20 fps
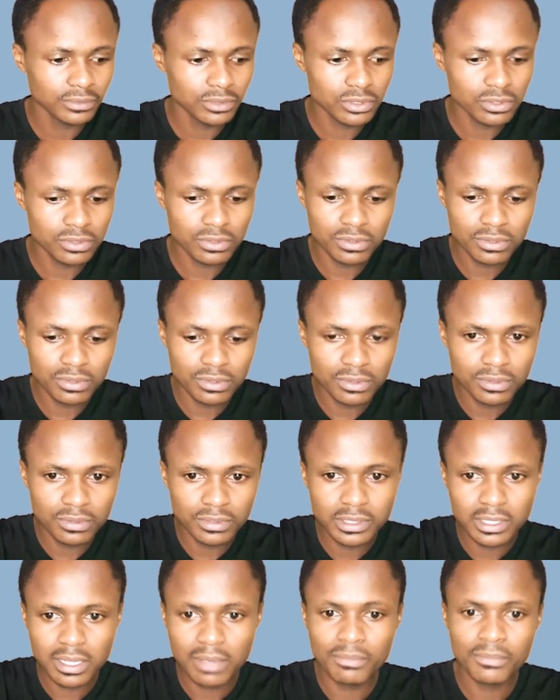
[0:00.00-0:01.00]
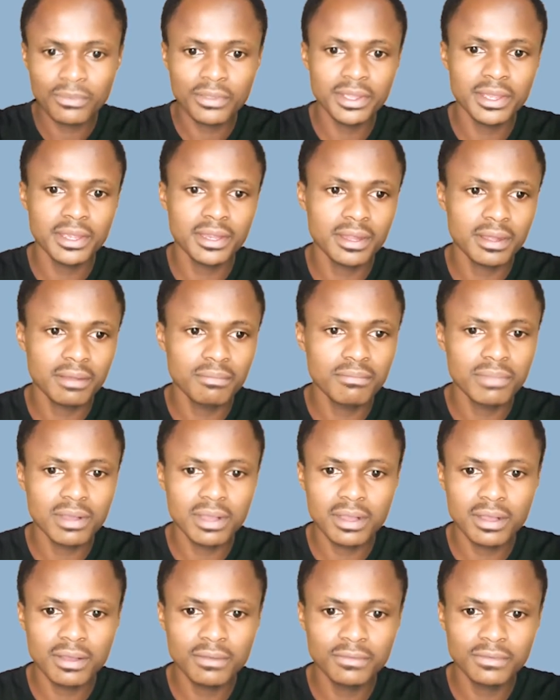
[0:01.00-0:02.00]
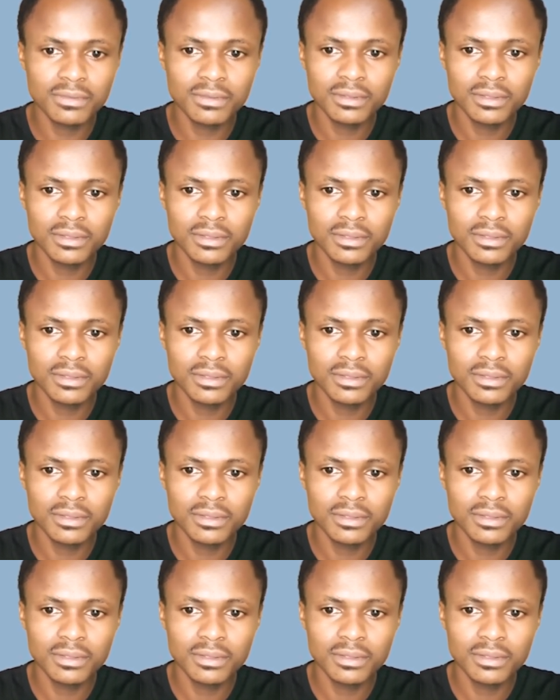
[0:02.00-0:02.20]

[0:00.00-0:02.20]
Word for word: to somewhere above